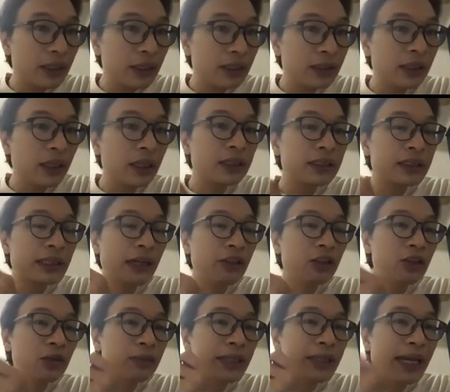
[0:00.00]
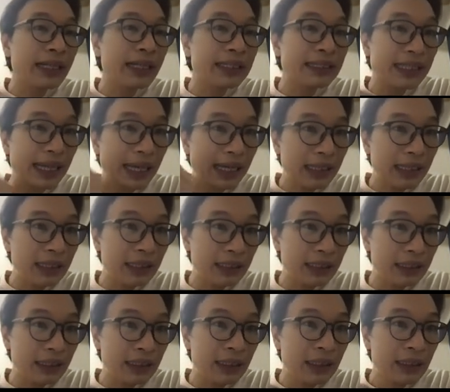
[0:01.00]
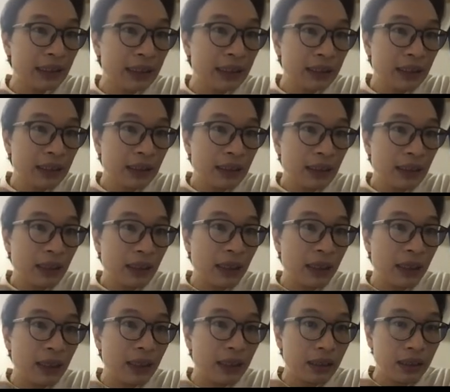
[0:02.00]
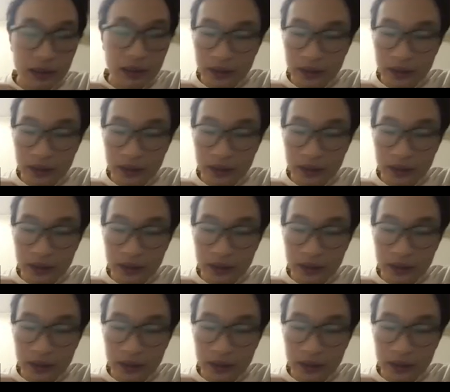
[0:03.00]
here turns out to be exactly that